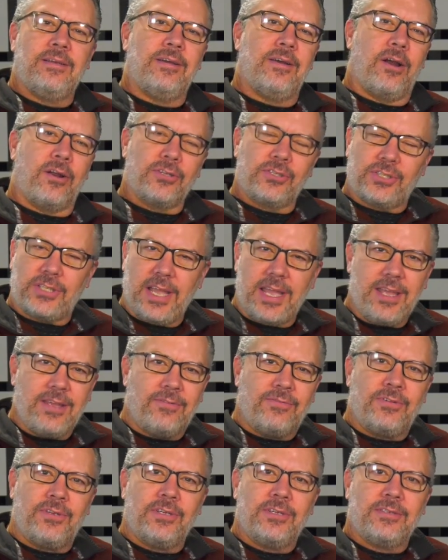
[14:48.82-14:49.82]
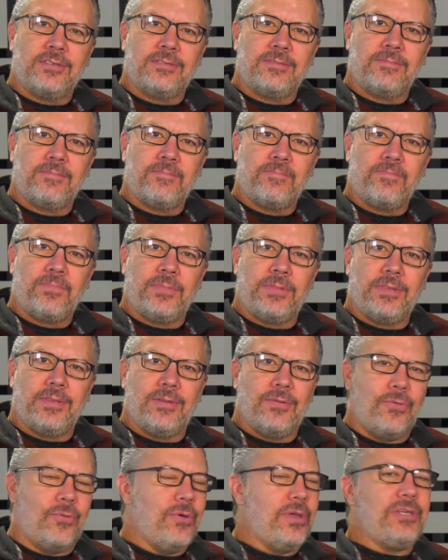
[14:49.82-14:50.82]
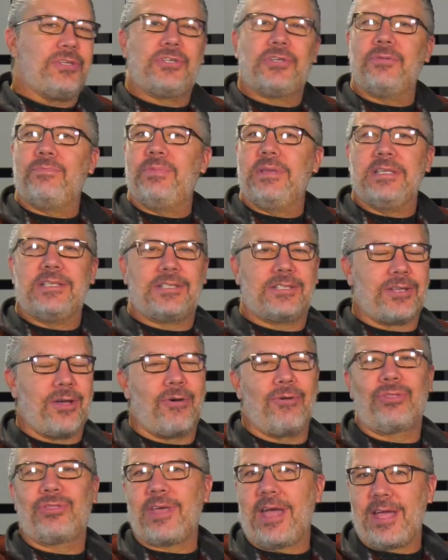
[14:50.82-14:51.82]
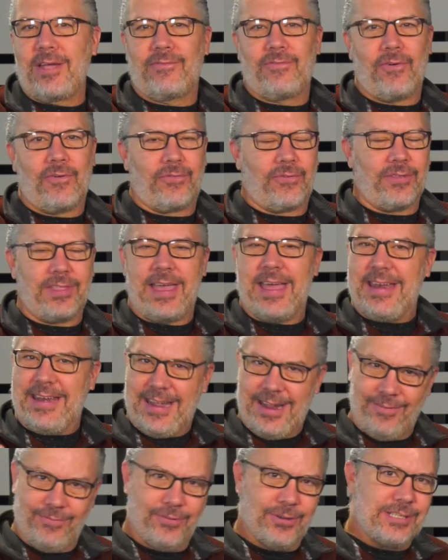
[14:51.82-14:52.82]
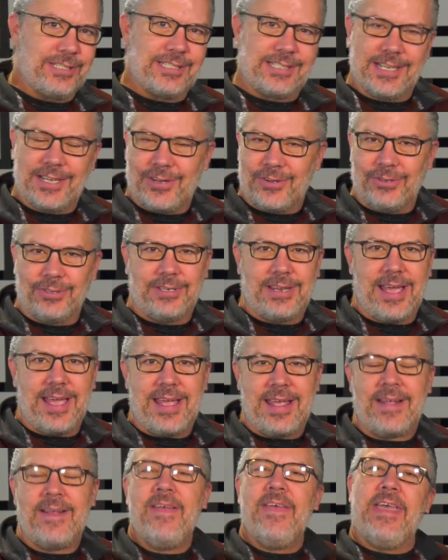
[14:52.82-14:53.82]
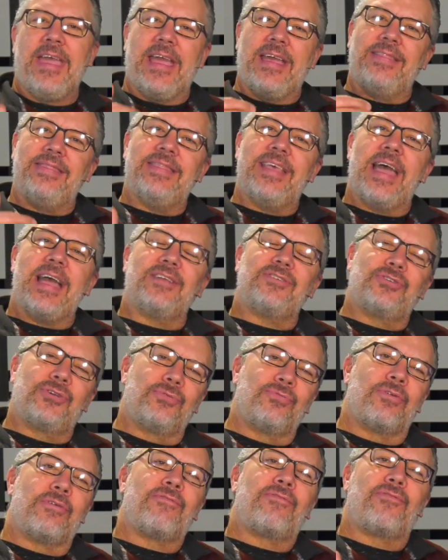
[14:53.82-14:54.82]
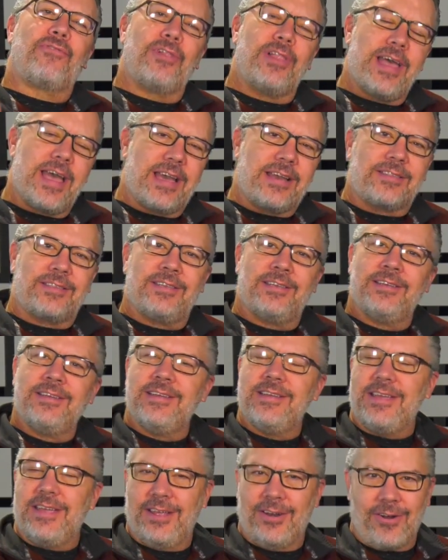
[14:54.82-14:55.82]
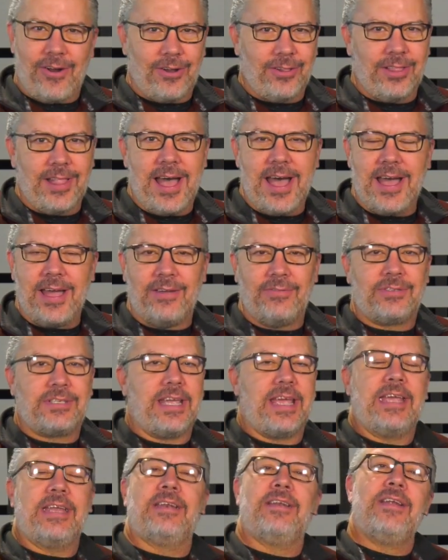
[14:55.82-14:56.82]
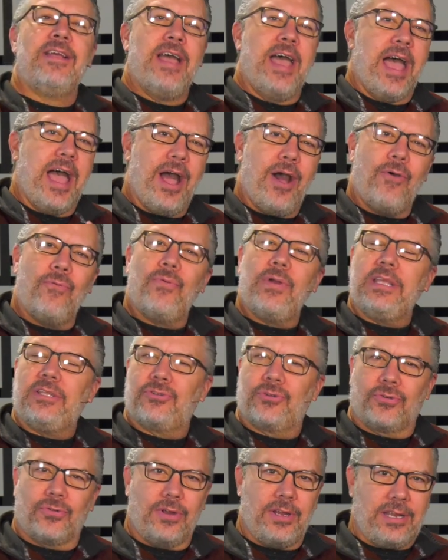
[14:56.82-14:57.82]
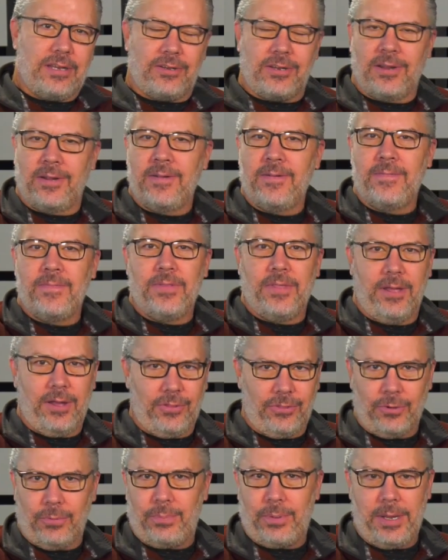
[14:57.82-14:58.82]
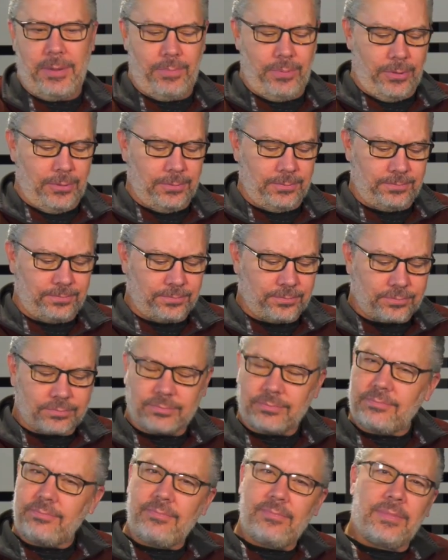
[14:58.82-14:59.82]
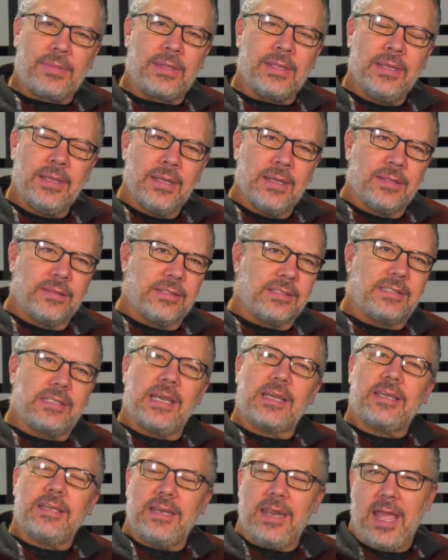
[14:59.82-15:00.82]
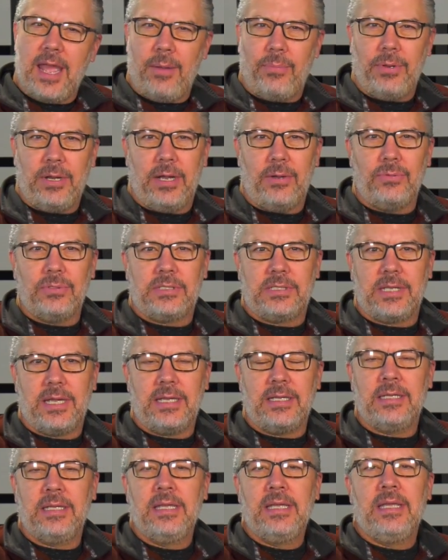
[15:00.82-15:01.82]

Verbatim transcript: are saved. We should be so thankful for that every single day. And that should reflect in our lives and how we treat other people. The second habit I would say